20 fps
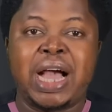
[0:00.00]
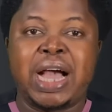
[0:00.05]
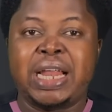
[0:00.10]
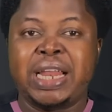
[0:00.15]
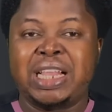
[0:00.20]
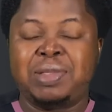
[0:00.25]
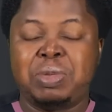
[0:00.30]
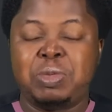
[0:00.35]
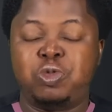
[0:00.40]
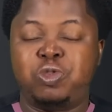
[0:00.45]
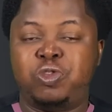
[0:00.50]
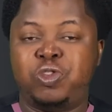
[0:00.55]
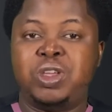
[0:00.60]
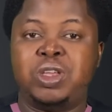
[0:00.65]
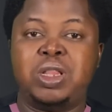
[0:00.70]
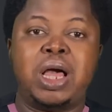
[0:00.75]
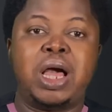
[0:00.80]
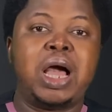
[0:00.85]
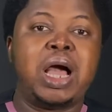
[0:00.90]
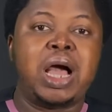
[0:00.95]
and let people
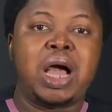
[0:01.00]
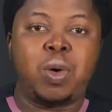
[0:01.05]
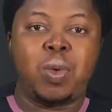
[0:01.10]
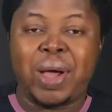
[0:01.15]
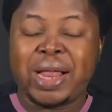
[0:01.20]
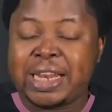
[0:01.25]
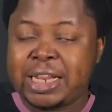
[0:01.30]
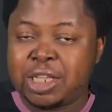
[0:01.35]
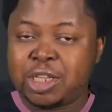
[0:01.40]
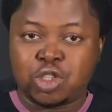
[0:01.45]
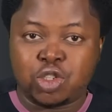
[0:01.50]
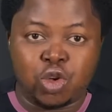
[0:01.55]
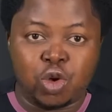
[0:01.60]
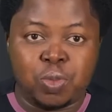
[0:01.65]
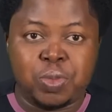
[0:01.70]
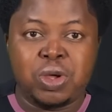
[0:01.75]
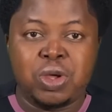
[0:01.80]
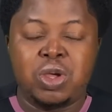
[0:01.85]
feel, ah, why did this stop?